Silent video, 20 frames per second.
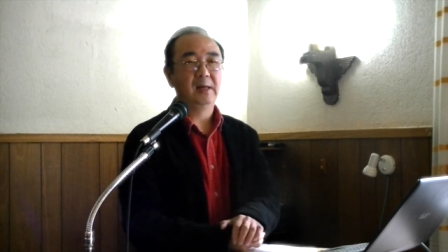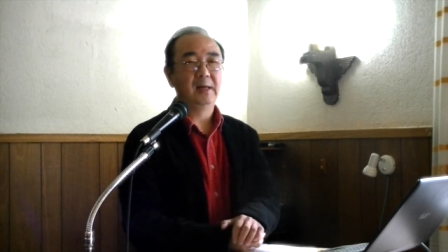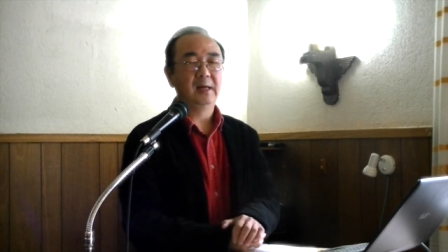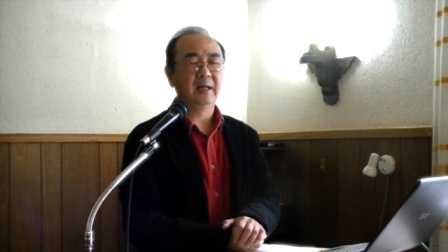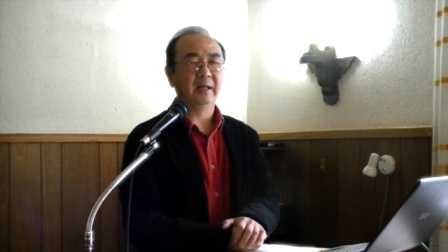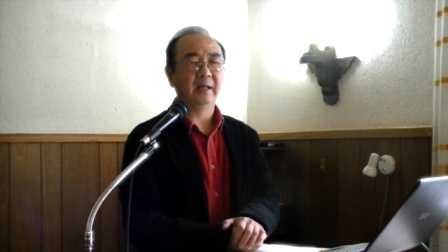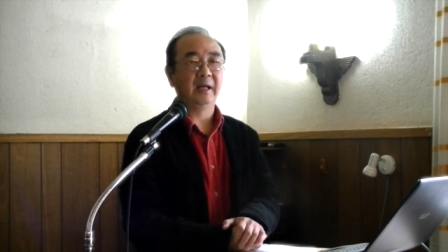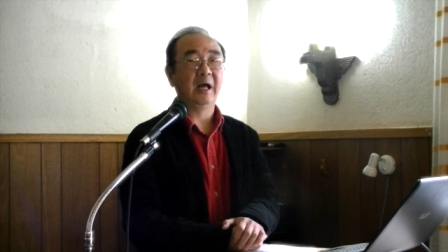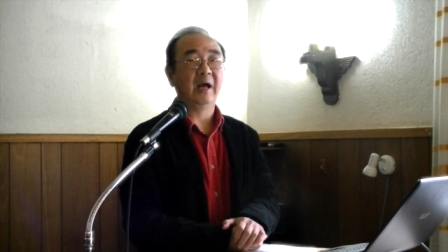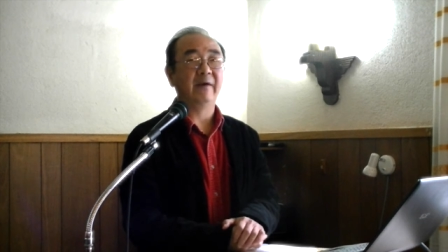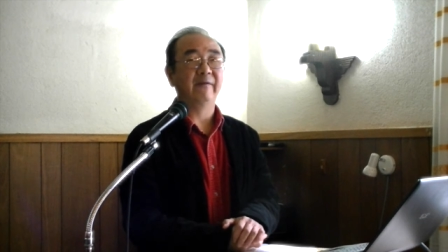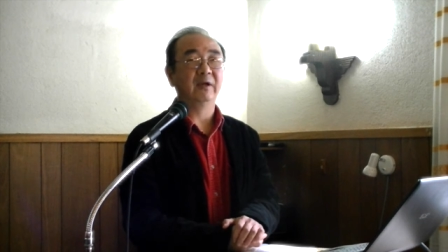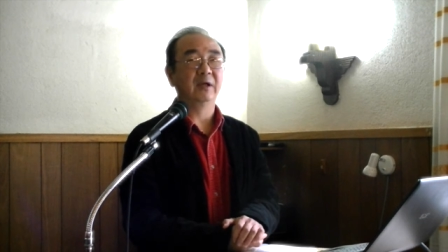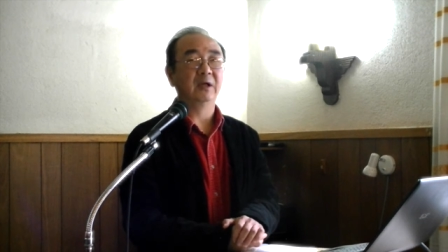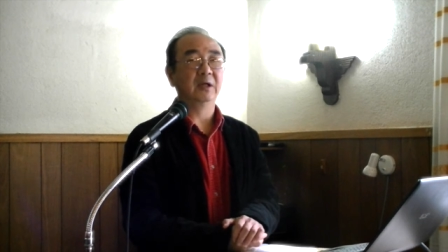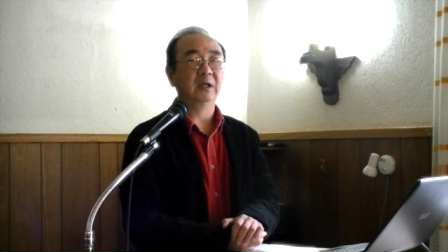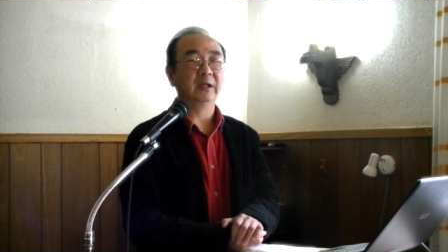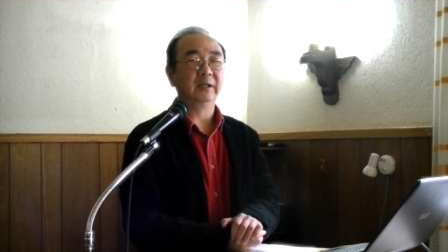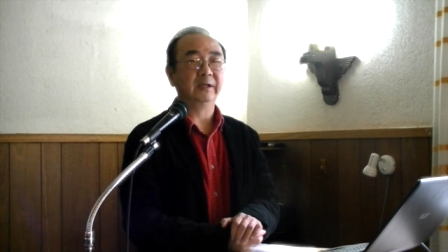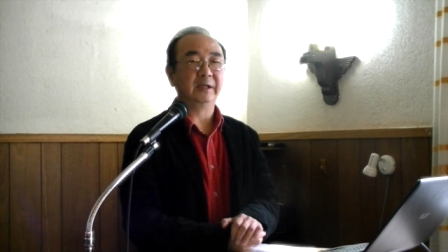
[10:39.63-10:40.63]
And I have an
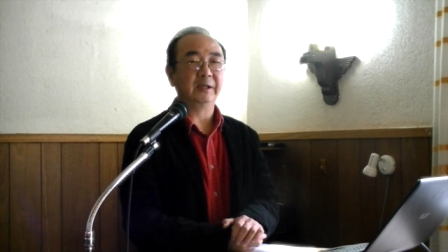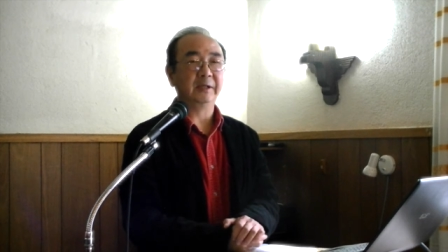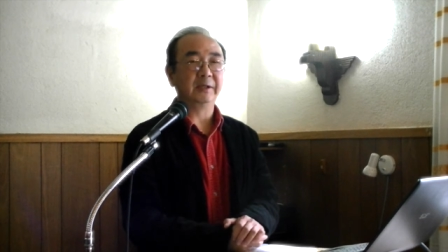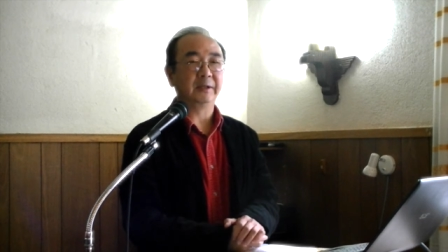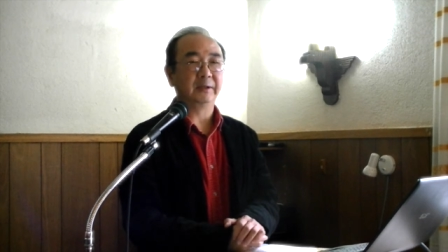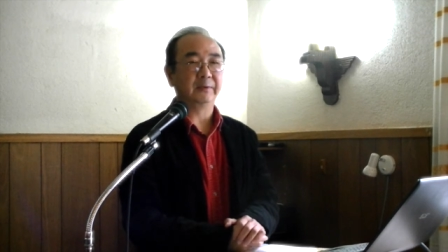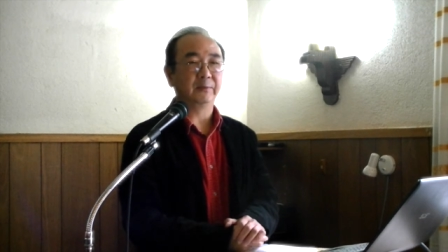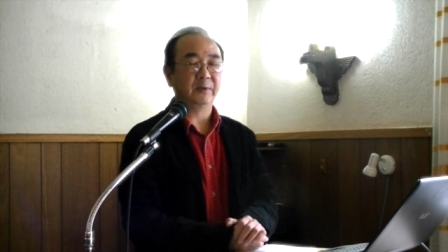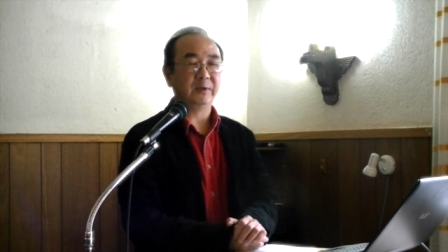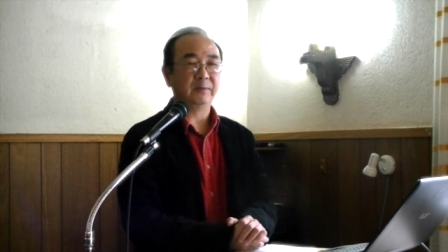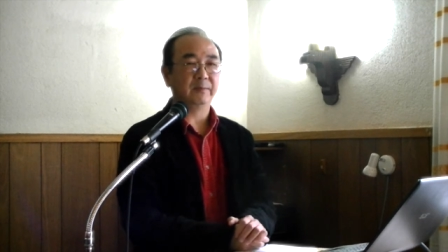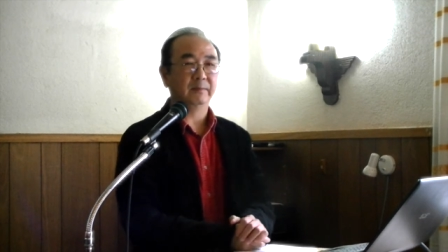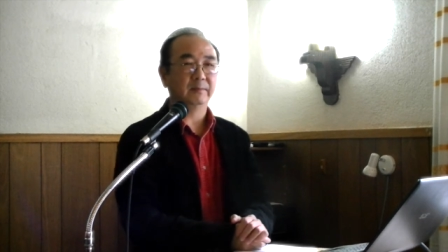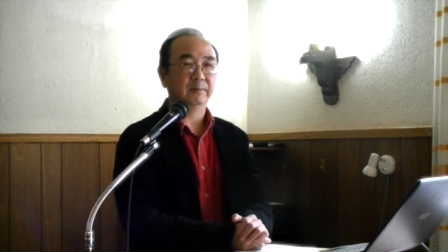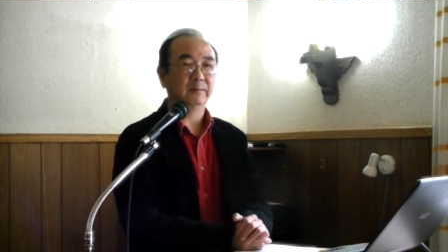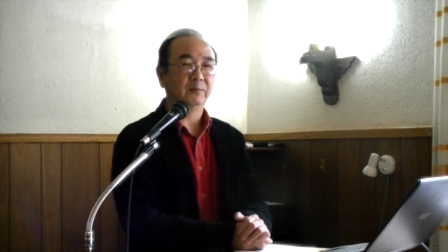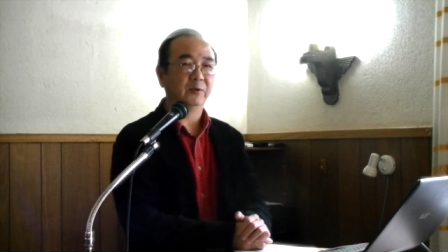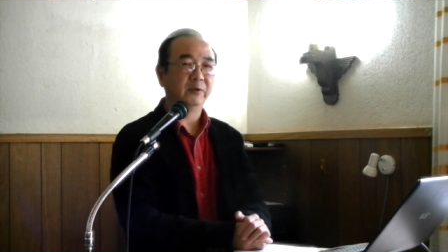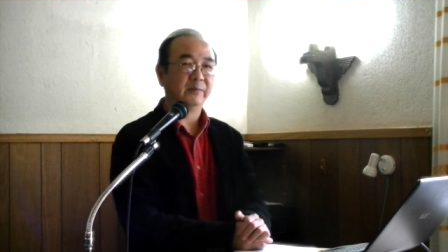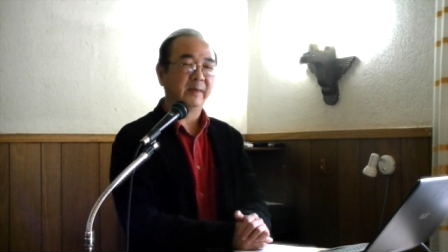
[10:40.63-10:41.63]
early dinner with,
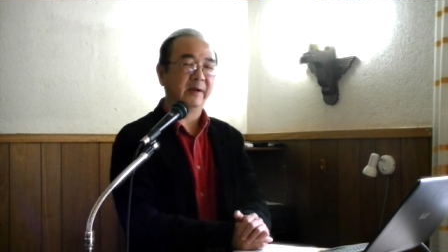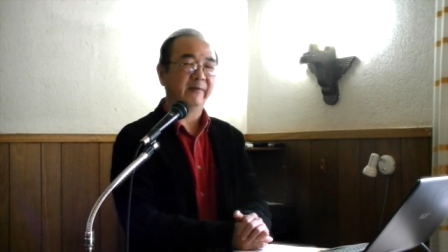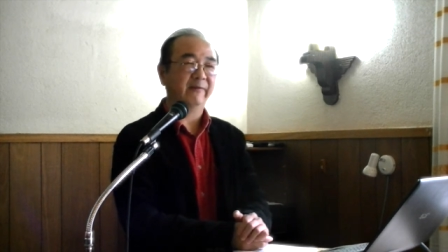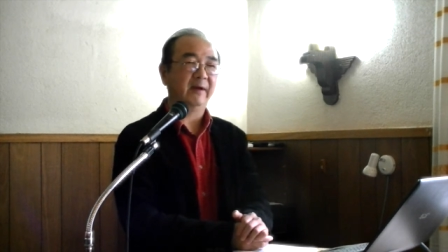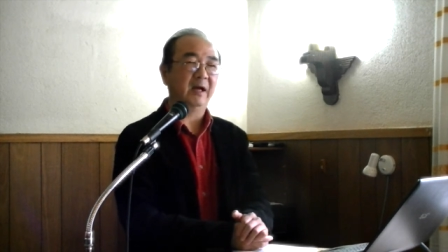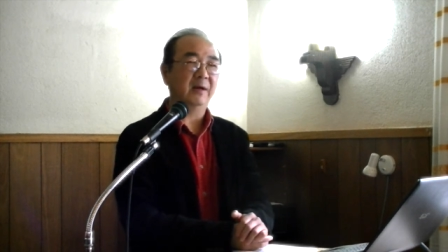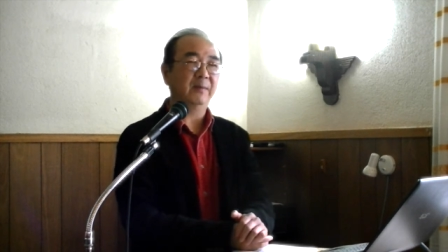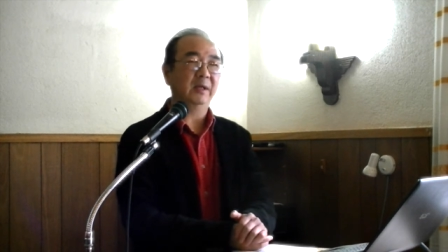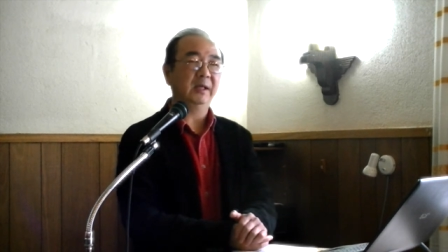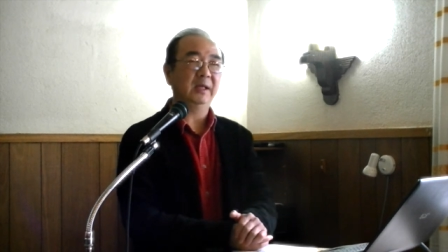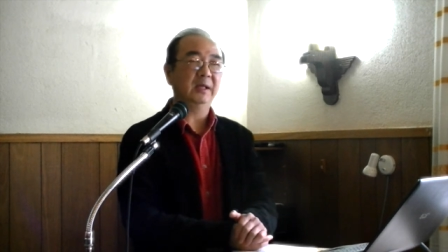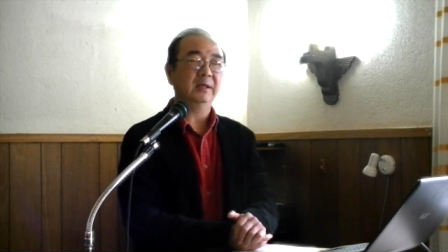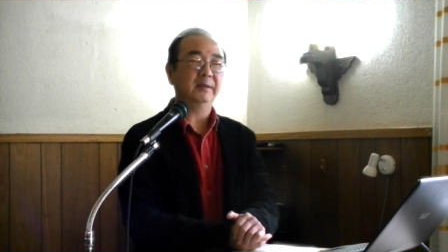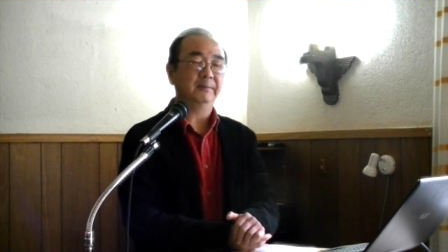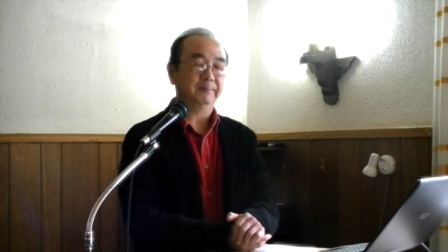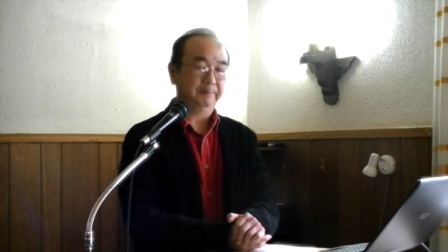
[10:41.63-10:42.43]
with my family.